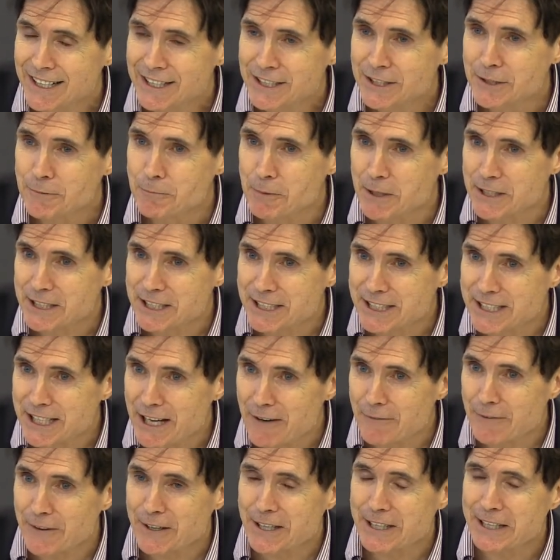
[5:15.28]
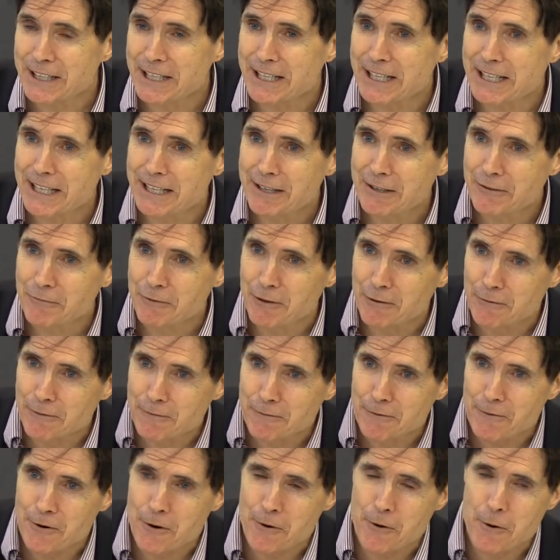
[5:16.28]
specifically
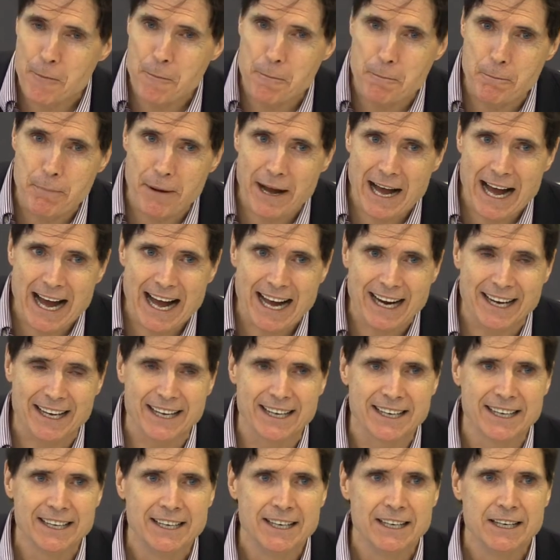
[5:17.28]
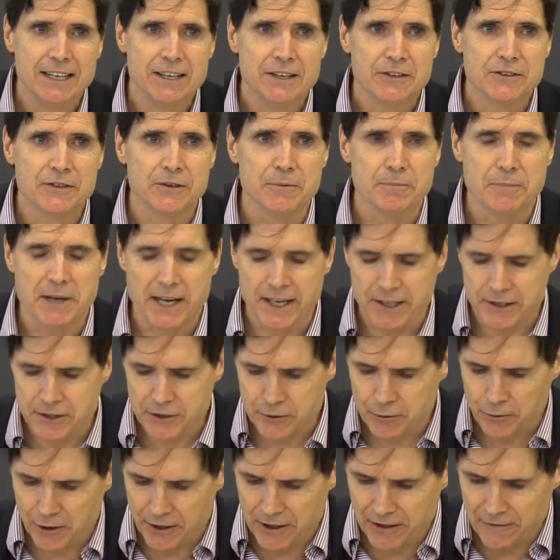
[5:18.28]
refer back to May
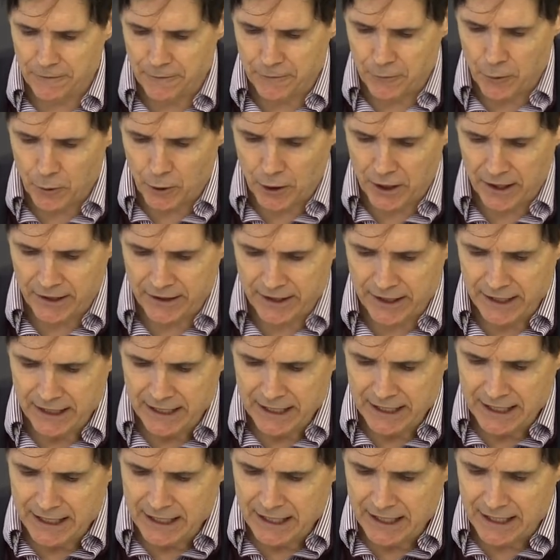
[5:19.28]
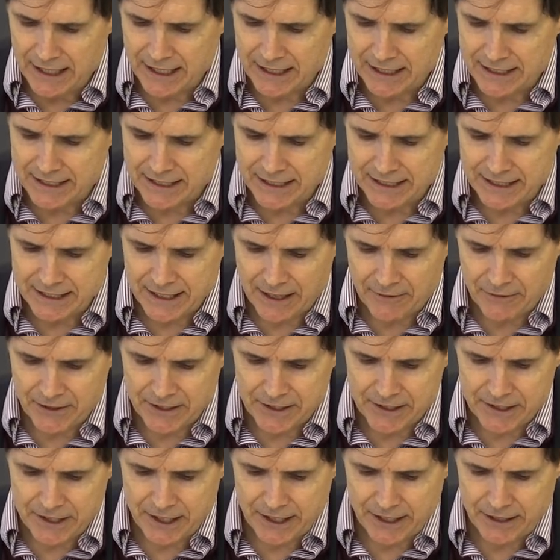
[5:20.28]
24th, uh,
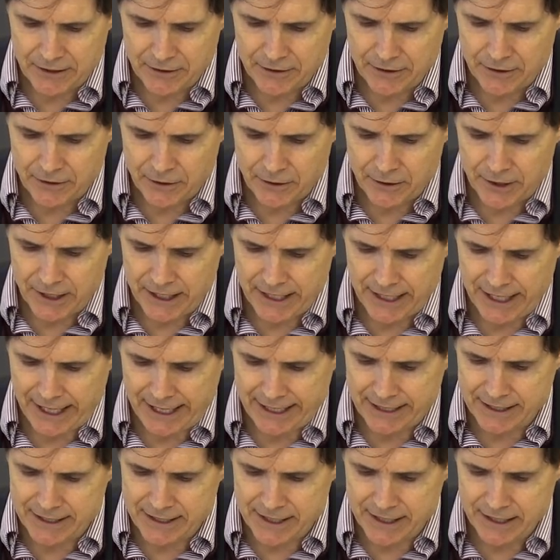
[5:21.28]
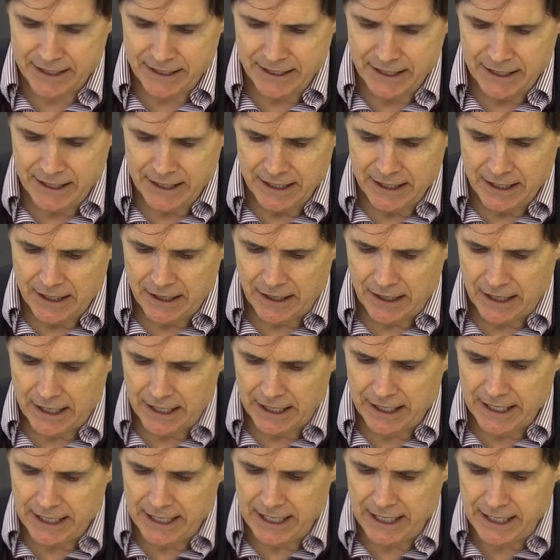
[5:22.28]
1738.
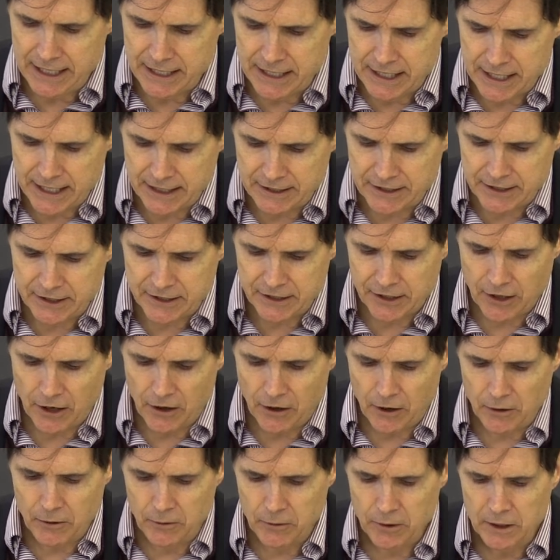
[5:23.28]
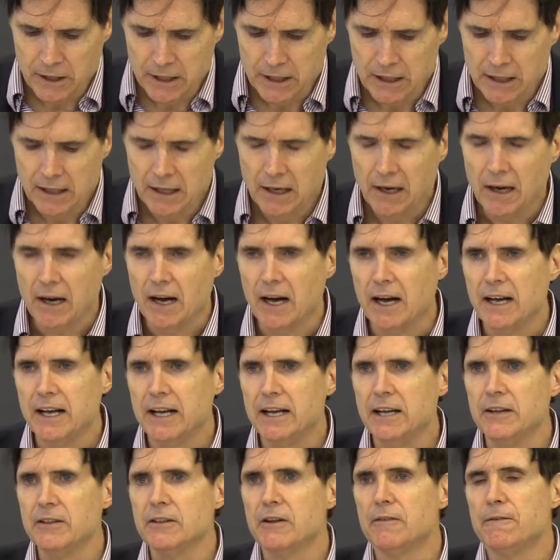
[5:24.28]
Uh, he did so uh,
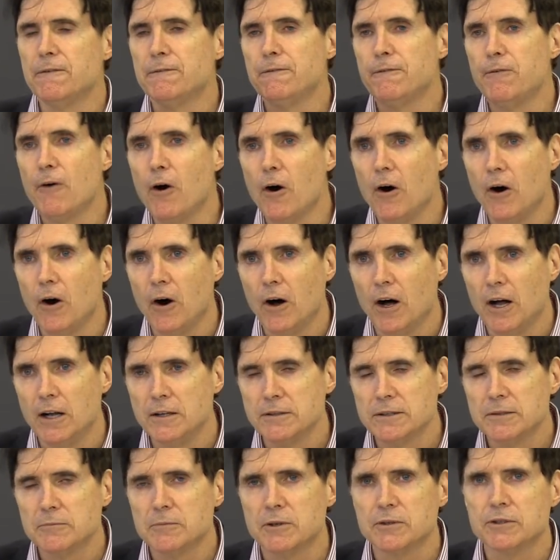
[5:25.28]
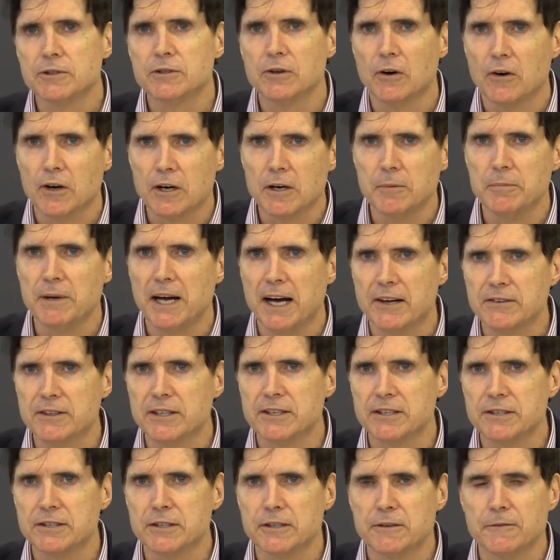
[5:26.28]
in the fall, we'll talk about
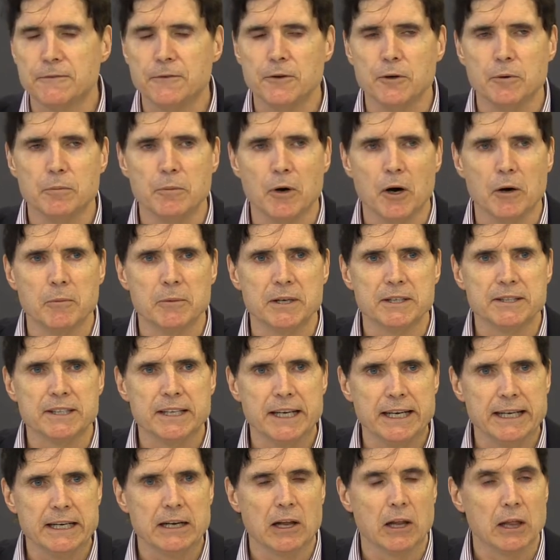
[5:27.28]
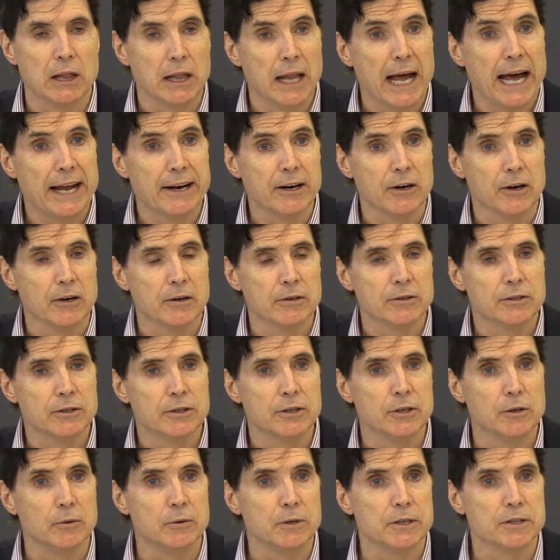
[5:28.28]
this in a few moments, in a letter
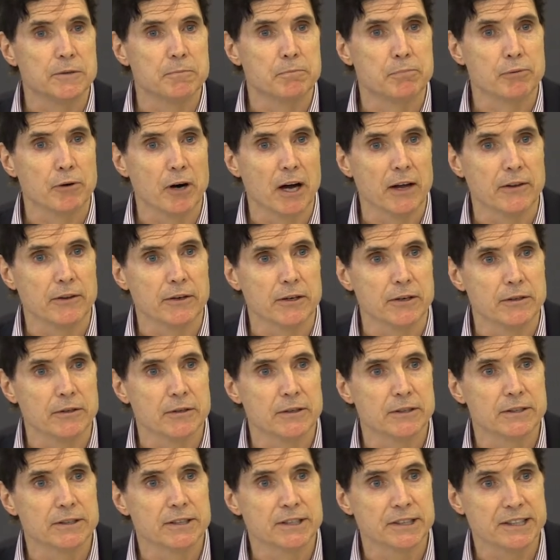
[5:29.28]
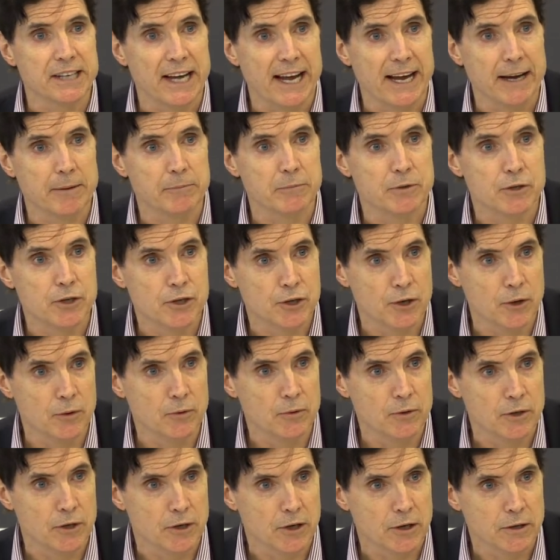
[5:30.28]
to his brother Sam
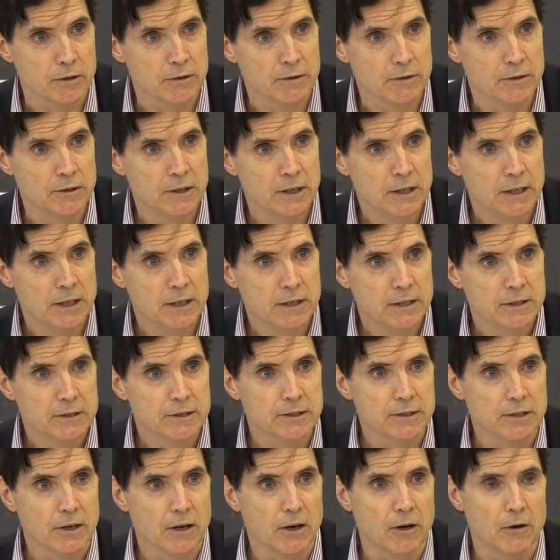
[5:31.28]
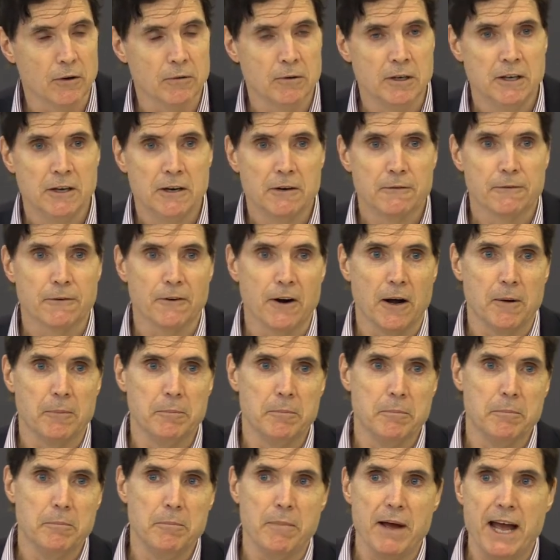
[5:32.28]
Jr. So
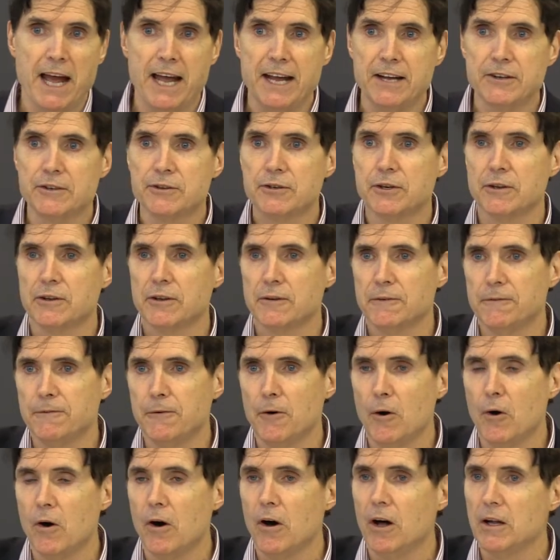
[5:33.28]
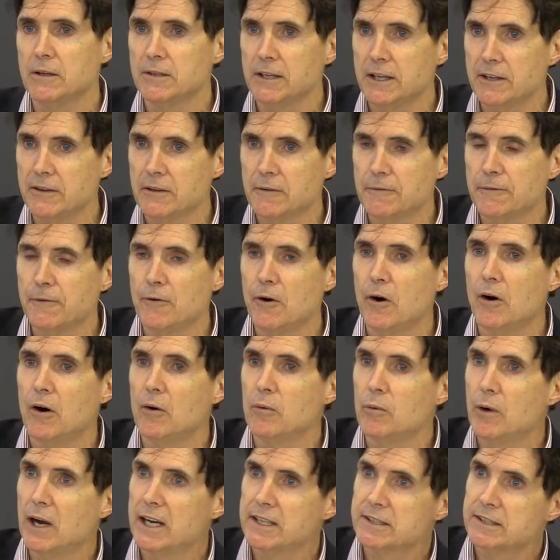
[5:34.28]
from May to the fall, in the
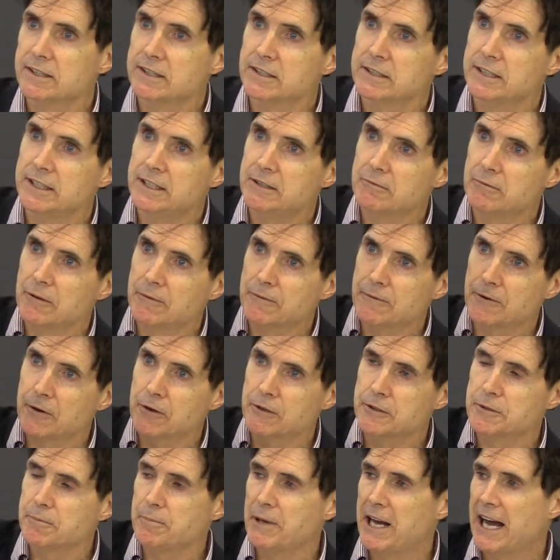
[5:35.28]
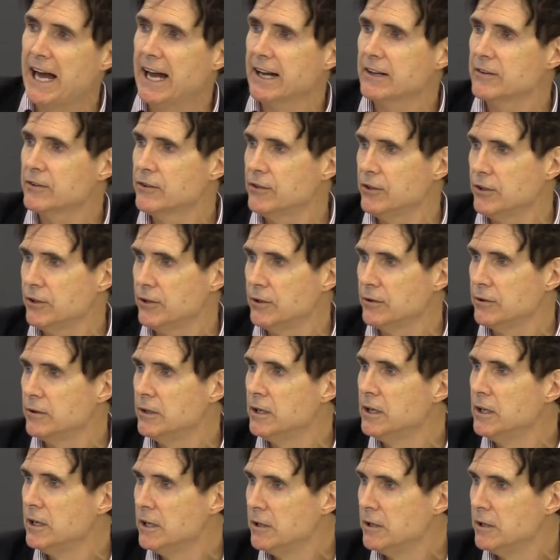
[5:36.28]
fall, Wesley refers back to